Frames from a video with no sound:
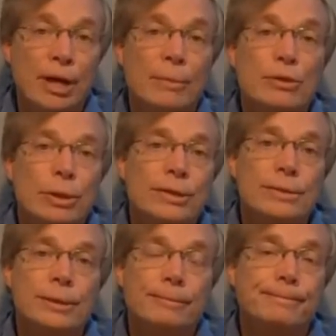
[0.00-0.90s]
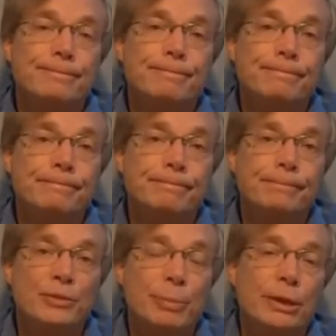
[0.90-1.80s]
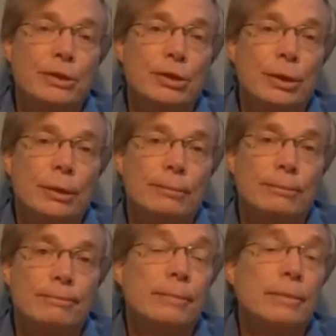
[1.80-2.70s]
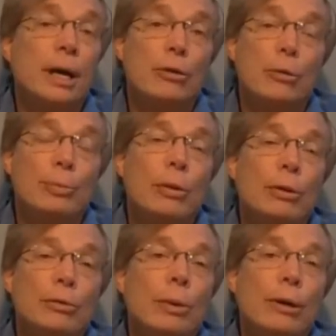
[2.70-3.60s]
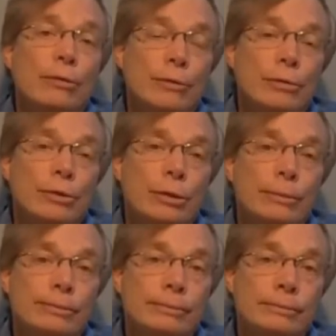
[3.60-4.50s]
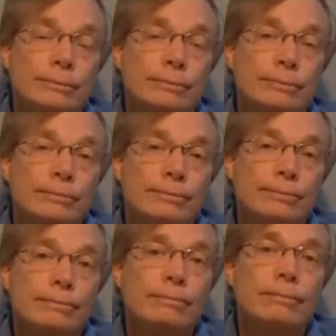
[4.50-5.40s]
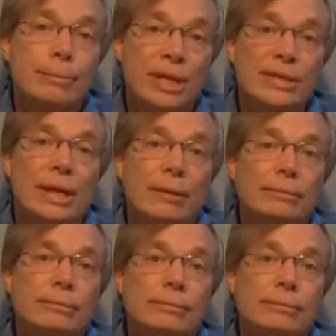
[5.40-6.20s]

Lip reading: My name's Chris. It's been a journey. I hope you all do well in the future. Peace out.